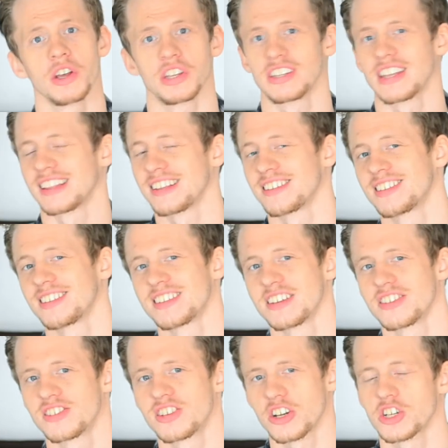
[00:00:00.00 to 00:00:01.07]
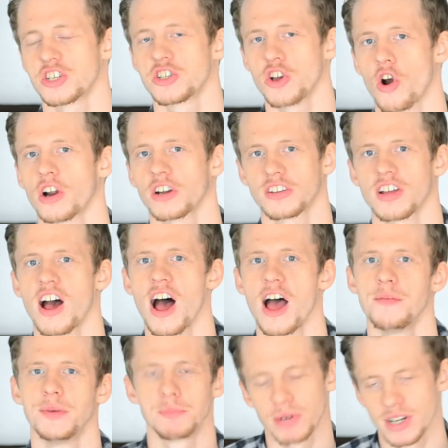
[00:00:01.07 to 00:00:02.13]
us that this is such a dark
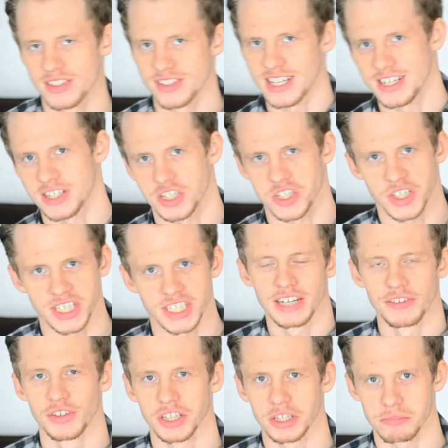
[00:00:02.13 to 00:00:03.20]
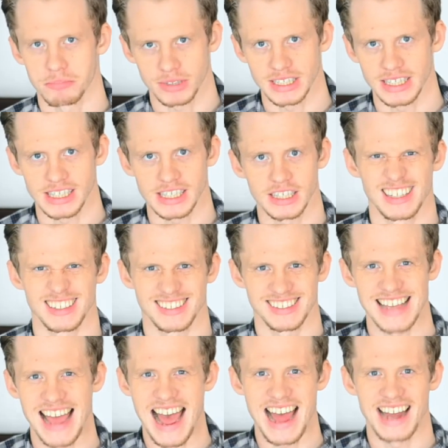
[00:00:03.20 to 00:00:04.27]
time in Britain's history, and really bleak and
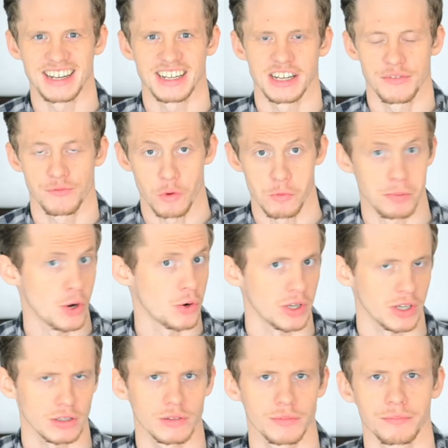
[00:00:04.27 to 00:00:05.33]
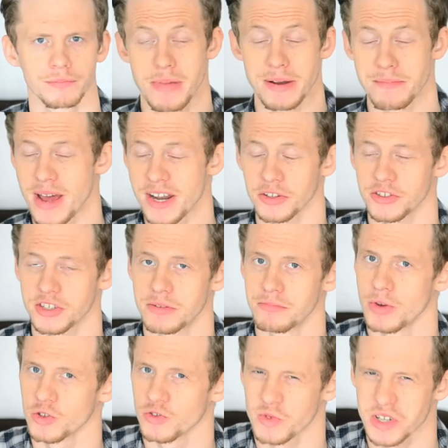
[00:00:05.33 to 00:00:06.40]
sad and foreboding. Ben Mendelsohn,
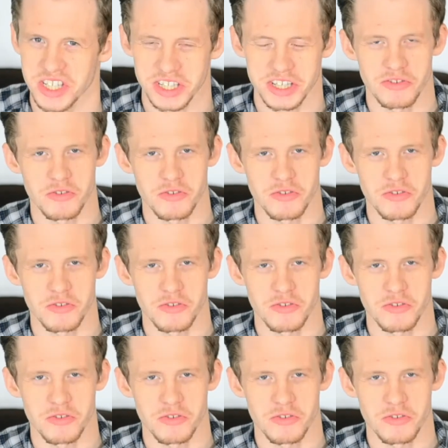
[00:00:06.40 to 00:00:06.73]
most recently